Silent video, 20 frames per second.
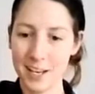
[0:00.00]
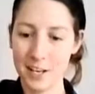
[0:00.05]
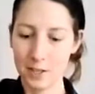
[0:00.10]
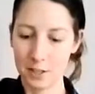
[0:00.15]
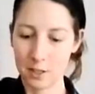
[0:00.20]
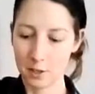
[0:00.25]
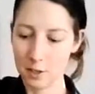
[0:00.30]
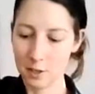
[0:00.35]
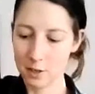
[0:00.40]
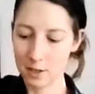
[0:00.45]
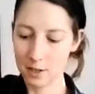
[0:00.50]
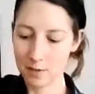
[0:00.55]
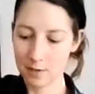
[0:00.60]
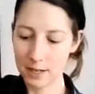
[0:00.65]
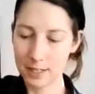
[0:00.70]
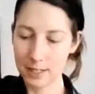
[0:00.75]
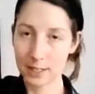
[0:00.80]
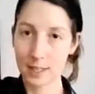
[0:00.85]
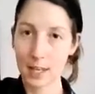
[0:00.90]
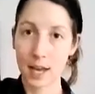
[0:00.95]
So you can
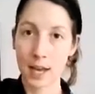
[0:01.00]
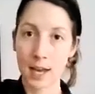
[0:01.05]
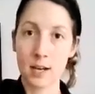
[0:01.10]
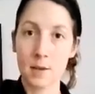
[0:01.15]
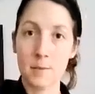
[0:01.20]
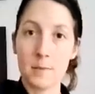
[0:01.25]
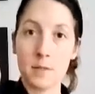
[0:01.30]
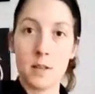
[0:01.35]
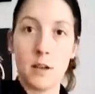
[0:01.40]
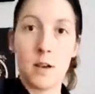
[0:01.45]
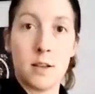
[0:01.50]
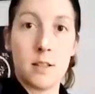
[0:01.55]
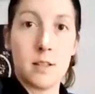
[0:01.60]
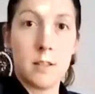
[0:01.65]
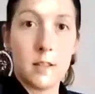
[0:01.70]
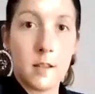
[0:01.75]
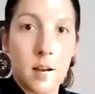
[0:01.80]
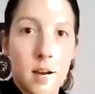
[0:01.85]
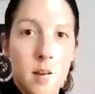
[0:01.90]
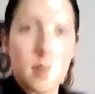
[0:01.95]
rest the items on
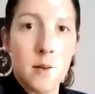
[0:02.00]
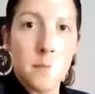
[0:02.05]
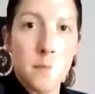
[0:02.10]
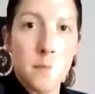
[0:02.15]
top,